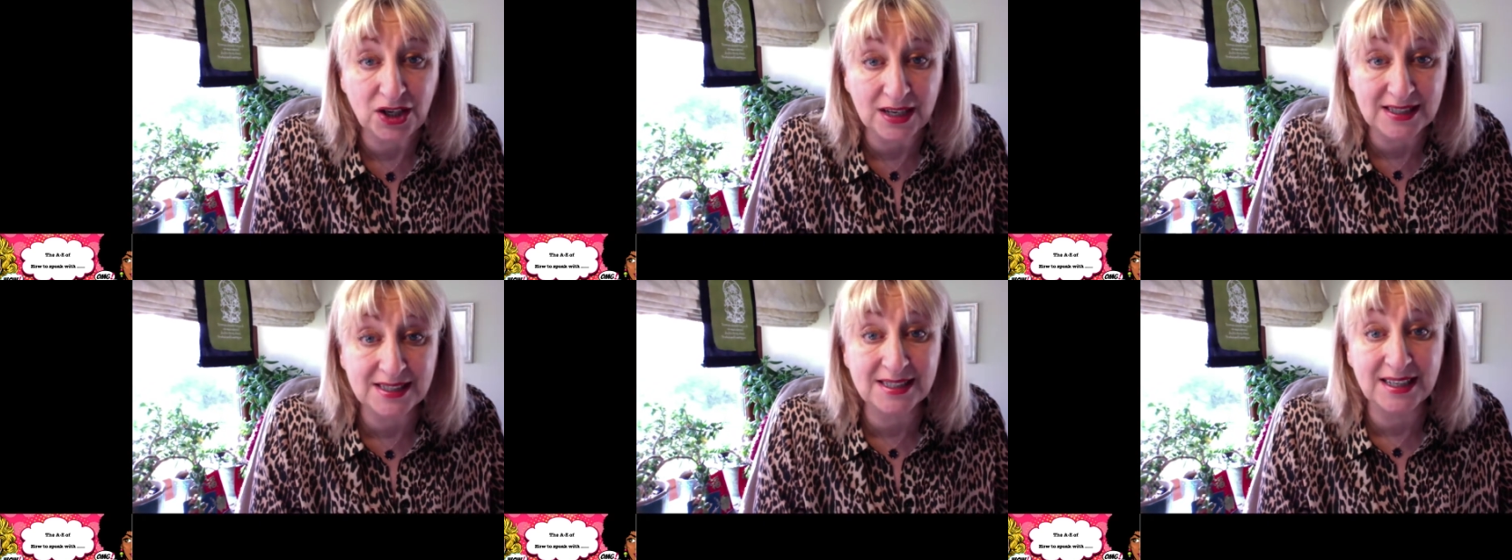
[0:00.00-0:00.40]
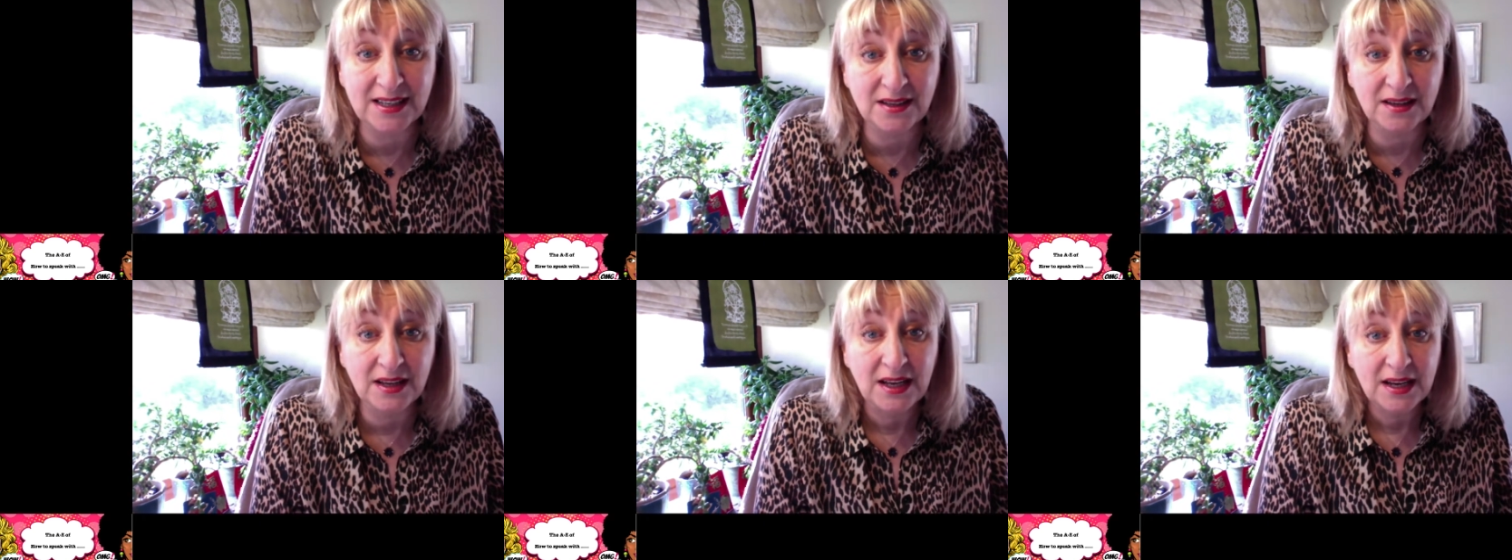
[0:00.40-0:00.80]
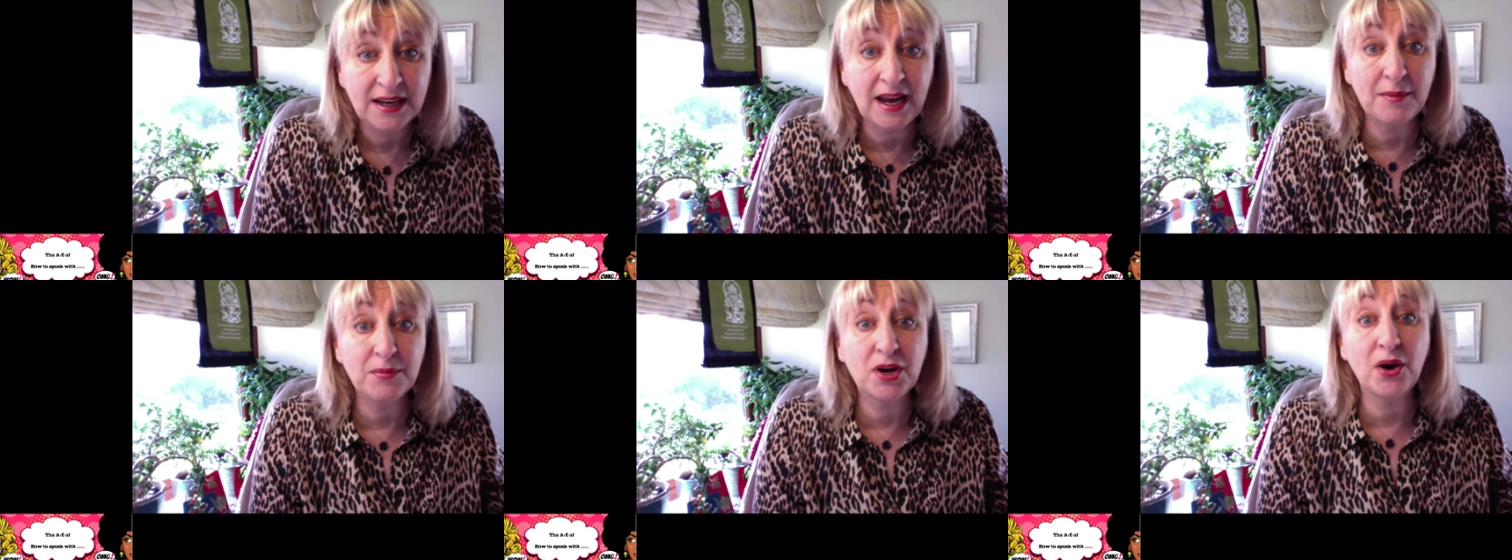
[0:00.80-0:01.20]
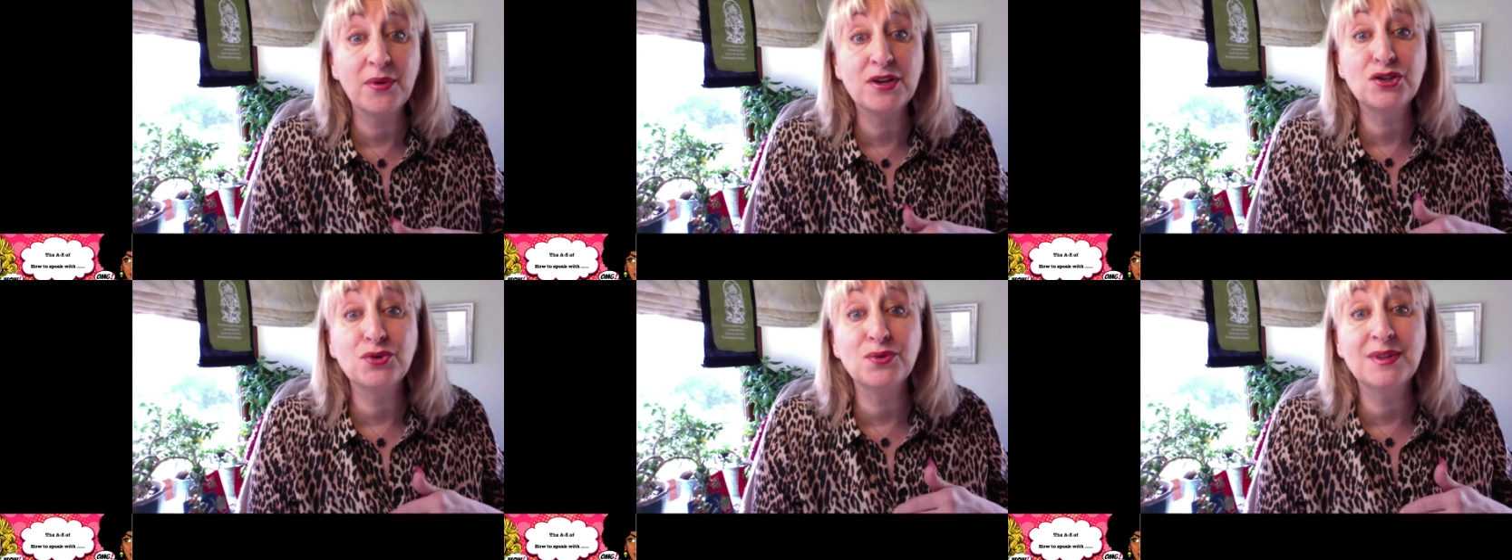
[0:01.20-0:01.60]
I still kept
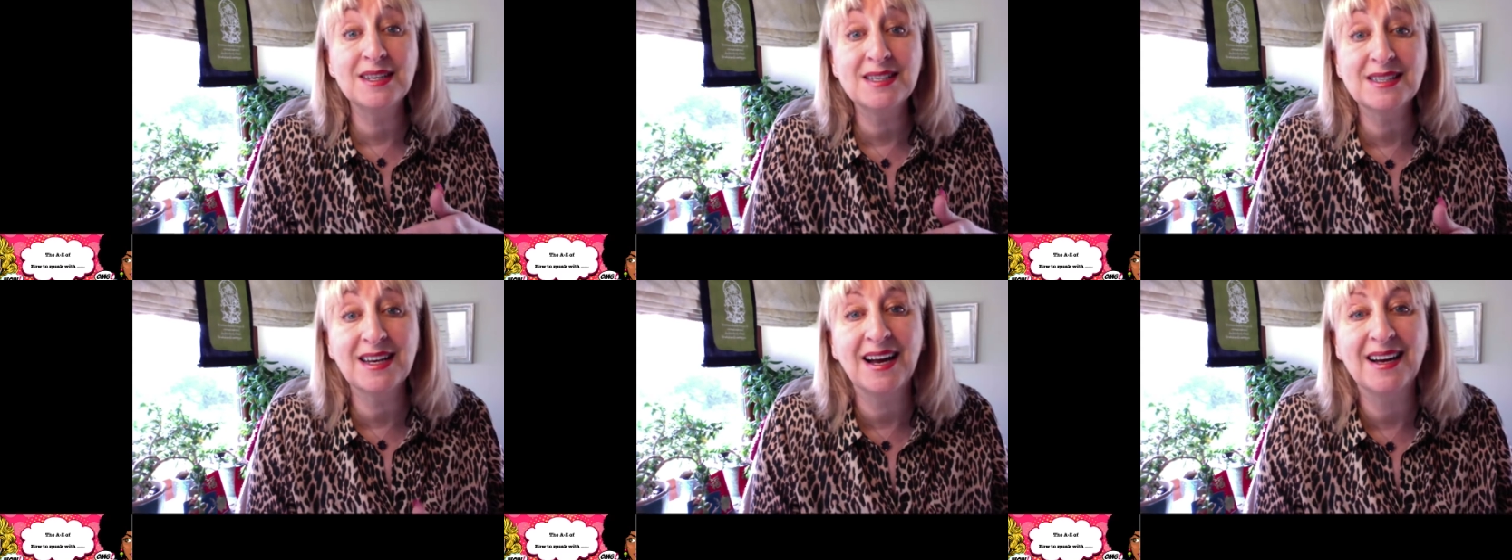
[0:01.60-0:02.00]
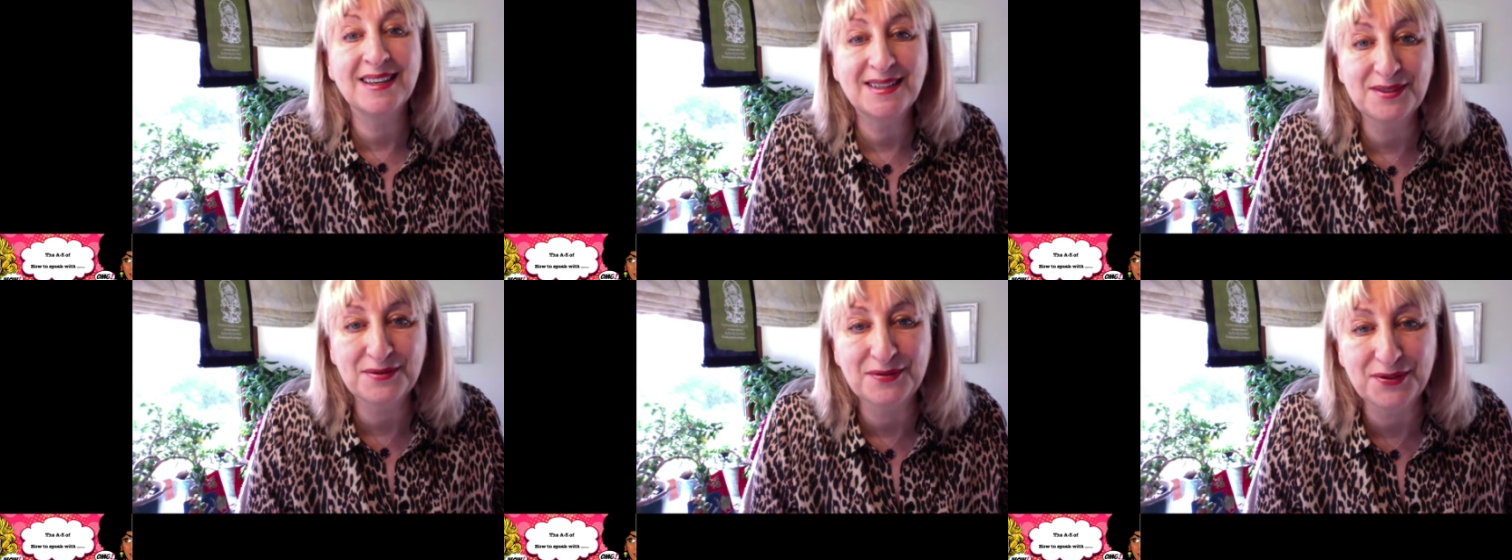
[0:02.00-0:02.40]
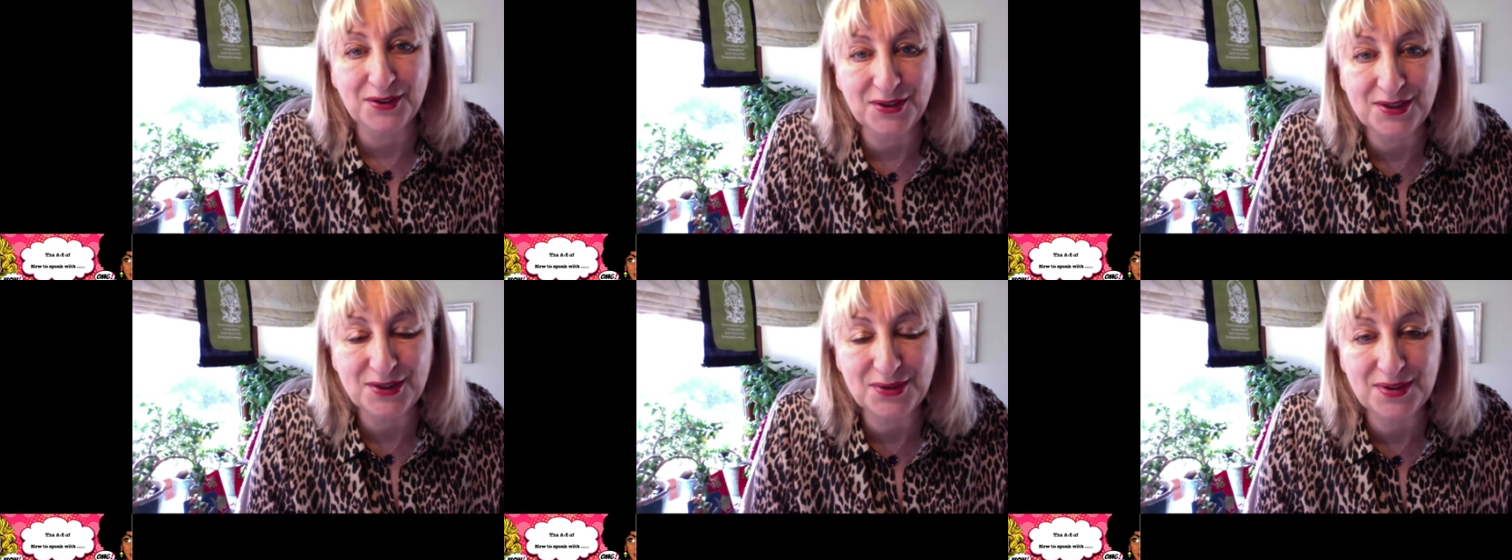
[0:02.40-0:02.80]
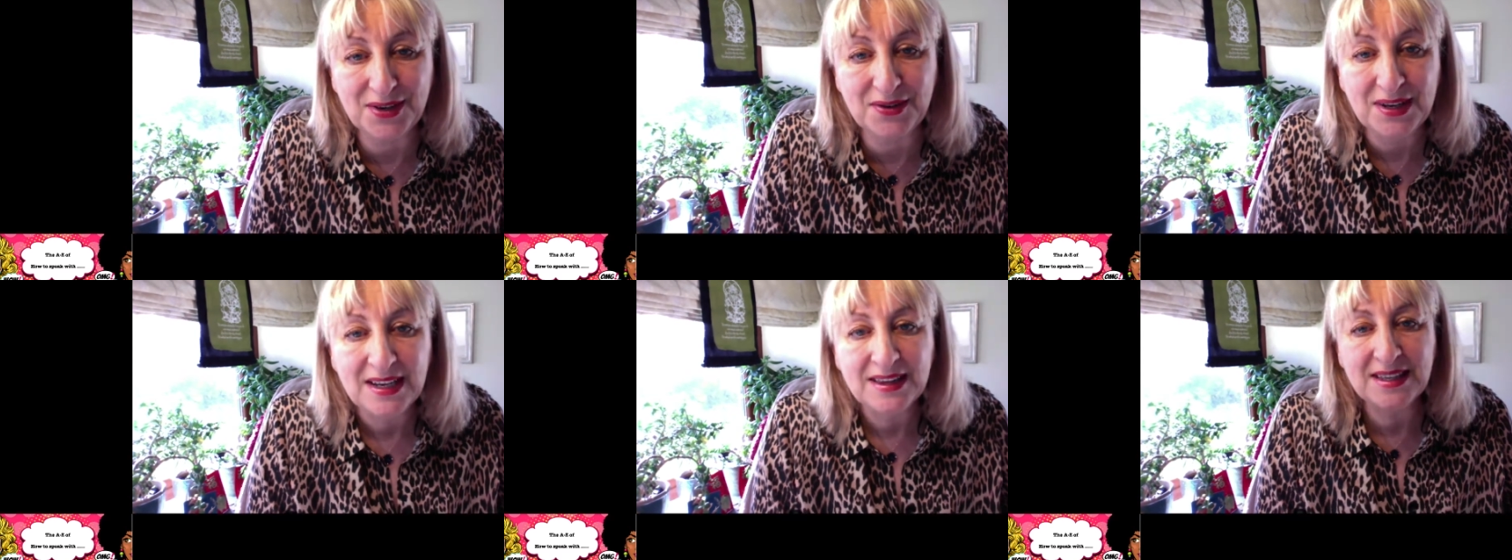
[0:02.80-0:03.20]
going to this kind of voice,
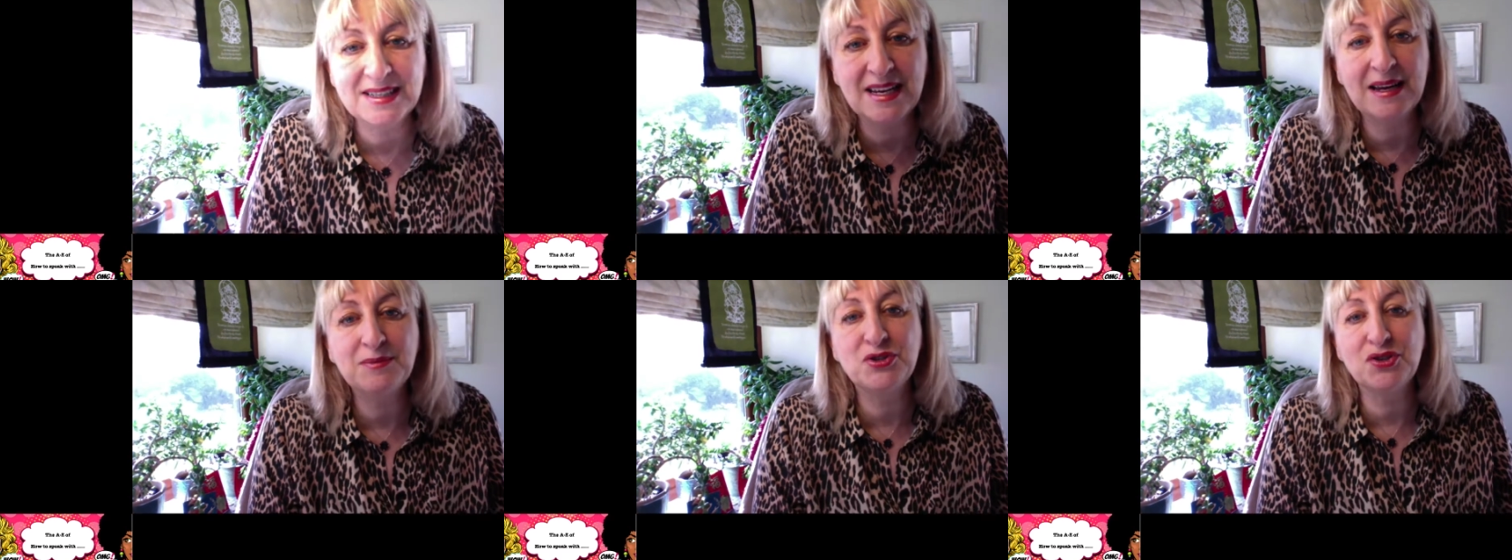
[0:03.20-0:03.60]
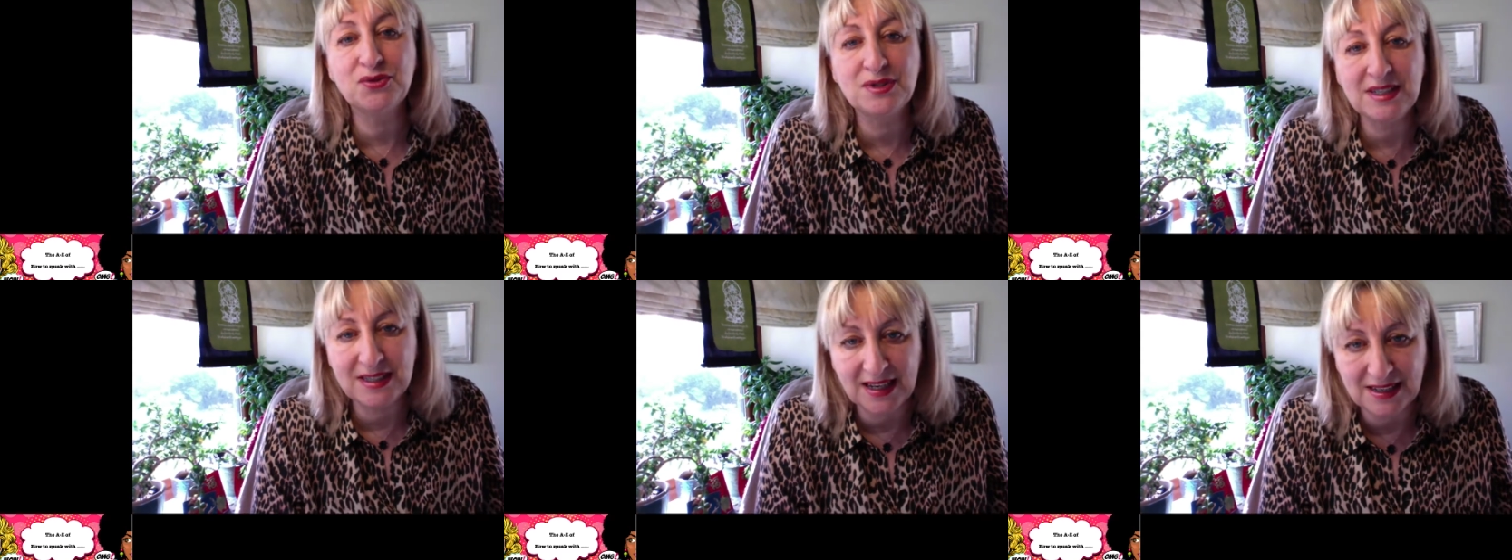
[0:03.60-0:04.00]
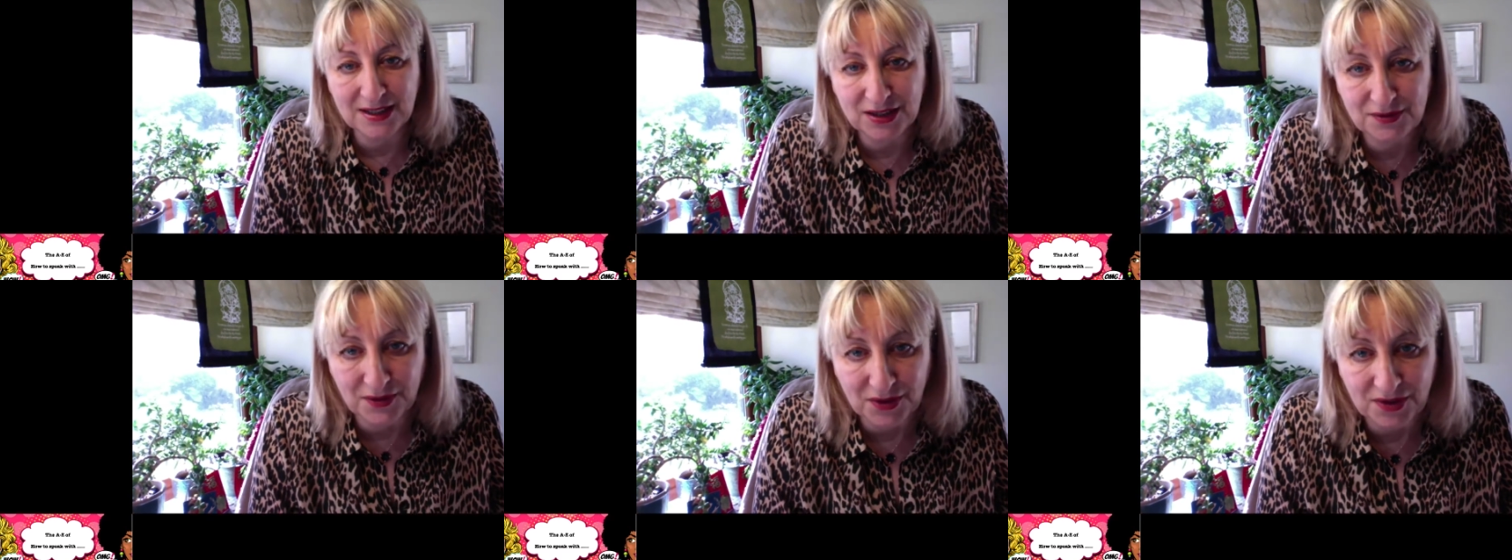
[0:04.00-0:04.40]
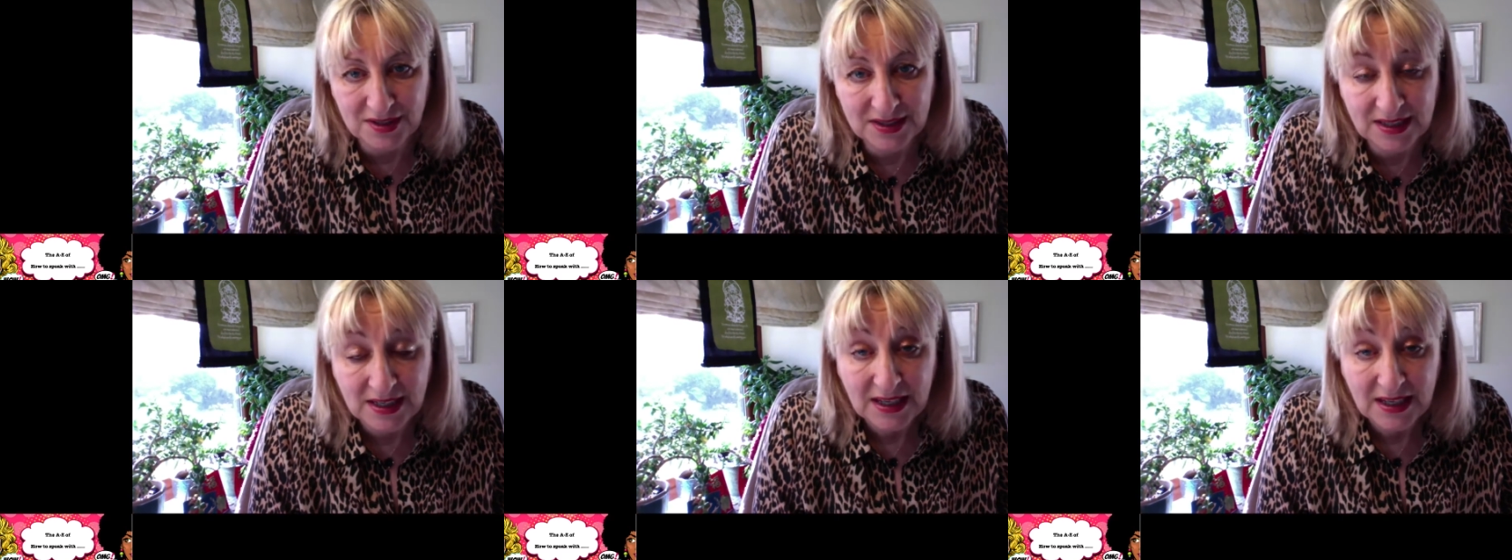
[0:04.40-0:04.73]
the Dame Judi Dench voice.